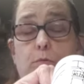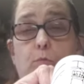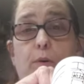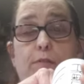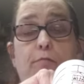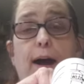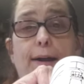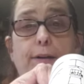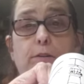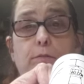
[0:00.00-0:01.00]
with
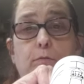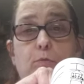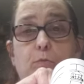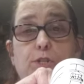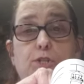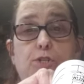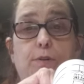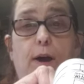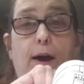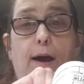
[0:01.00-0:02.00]
vinyl,
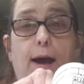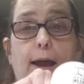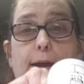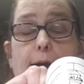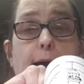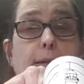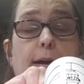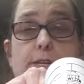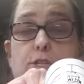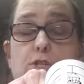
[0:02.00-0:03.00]
which I
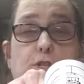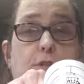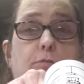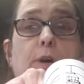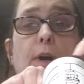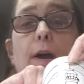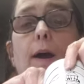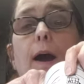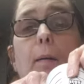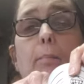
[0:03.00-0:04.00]
like to do,
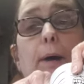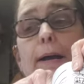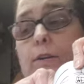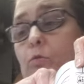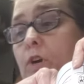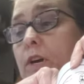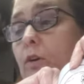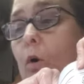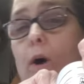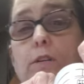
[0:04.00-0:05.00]
but you can
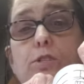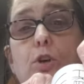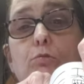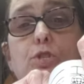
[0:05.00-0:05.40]
also